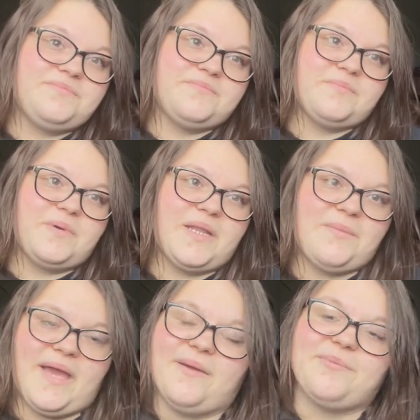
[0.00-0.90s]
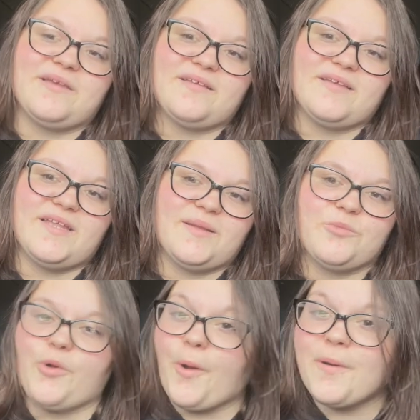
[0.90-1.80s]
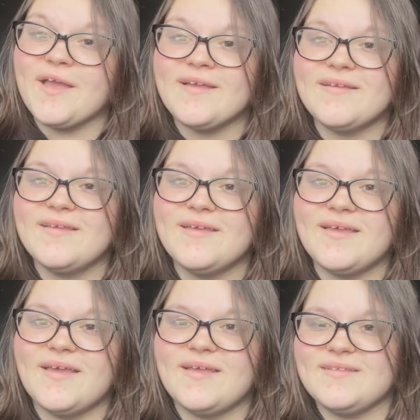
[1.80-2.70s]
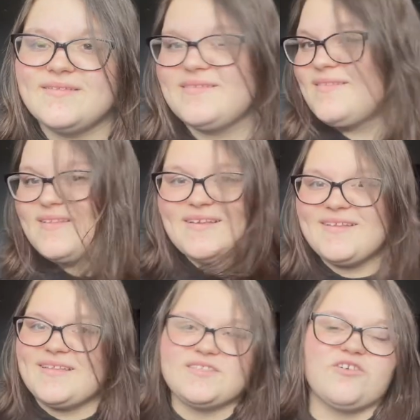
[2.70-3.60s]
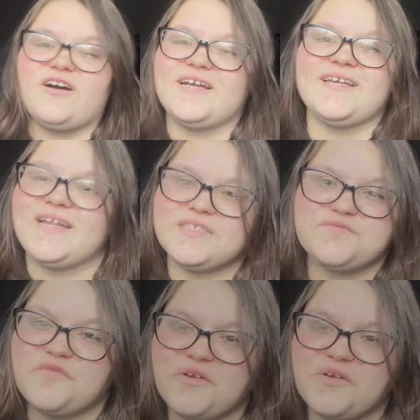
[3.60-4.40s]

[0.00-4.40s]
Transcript: But I'm happy and I'm growing, and that's all I could ask for.